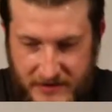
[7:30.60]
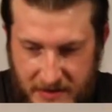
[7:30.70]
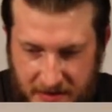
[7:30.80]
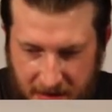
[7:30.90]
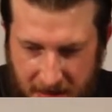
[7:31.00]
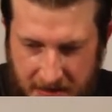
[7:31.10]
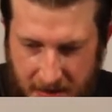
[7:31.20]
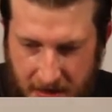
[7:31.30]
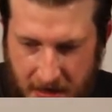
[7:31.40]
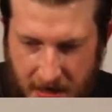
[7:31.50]
did get
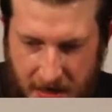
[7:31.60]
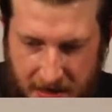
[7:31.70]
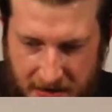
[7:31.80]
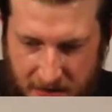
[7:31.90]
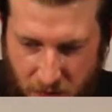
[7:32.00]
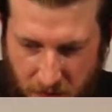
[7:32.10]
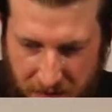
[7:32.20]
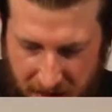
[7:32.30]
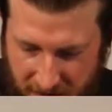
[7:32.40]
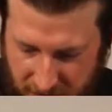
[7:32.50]
the
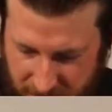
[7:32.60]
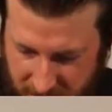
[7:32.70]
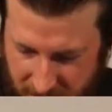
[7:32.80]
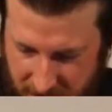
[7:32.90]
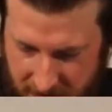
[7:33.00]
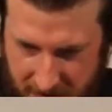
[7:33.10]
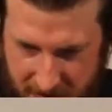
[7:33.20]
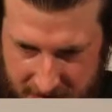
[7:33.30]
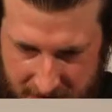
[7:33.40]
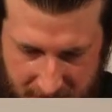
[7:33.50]
Morpeko V here, and
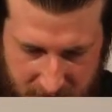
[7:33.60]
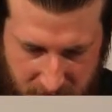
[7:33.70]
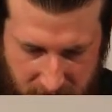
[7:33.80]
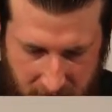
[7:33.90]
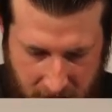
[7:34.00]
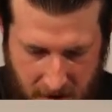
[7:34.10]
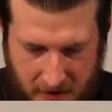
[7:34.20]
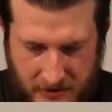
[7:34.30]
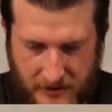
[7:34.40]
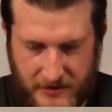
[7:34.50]
that's a nice one.
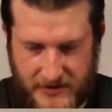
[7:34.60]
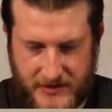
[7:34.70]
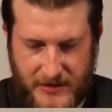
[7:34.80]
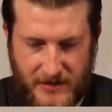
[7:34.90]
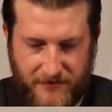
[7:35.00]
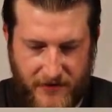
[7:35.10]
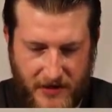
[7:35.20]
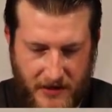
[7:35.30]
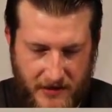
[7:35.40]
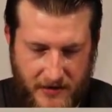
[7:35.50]
So let's see if we
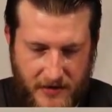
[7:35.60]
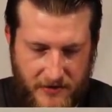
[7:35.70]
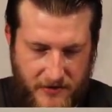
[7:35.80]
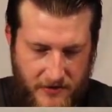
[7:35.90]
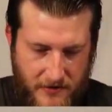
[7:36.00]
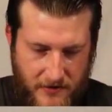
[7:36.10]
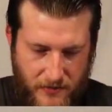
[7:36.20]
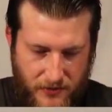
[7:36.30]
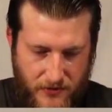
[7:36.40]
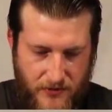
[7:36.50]
can get another
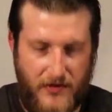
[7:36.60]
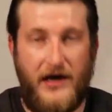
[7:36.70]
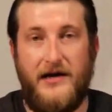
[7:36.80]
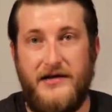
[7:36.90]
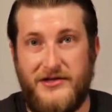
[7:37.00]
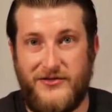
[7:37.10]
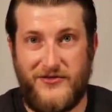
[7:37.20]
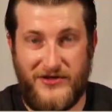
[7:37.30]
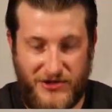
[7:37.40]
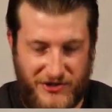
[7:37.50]
pull out of the
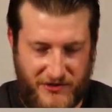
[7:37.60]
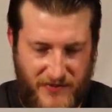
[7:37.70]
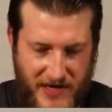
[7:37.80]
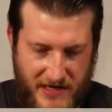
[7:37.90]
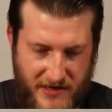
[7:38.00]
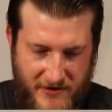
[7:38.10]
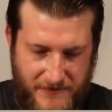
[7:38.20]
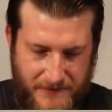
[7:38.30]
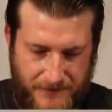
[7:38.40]
Sword and Shield pack here.